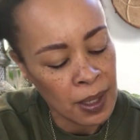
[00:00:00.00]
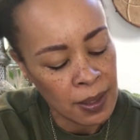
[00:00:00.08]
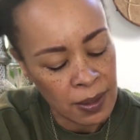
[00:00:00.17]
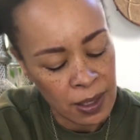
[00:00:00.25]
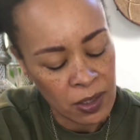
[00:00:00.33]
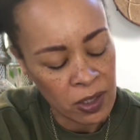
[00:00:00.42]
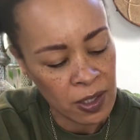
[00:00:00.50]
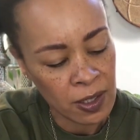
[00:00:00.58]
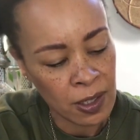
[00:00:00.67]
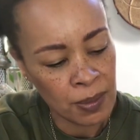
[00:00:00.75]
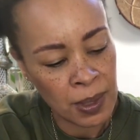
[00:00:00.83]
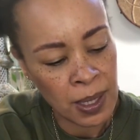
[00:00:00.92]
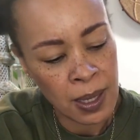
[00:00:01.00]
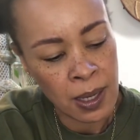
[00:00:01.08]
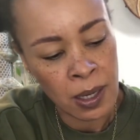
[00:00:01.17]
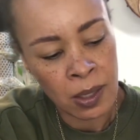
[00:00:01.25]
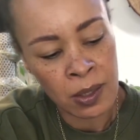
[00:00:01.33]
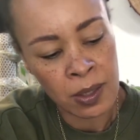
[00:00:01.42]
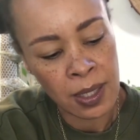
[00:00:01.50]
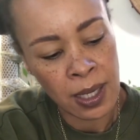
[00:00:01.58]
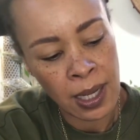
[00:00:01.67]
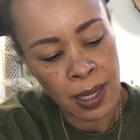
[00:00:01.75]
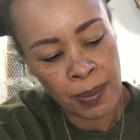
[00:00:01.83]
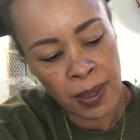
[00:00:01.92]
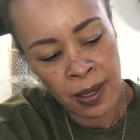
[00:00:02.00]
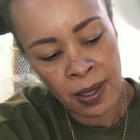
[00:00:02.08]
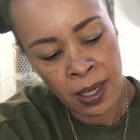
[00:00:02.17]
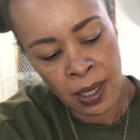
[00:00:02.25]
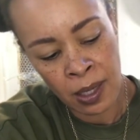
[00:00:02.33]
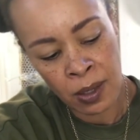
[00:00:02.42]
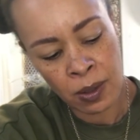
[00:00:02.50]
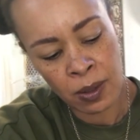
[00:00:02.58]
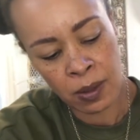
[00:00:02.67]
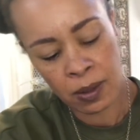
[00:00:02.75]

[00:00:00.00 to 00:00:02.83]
think she's going to be a lot happier now.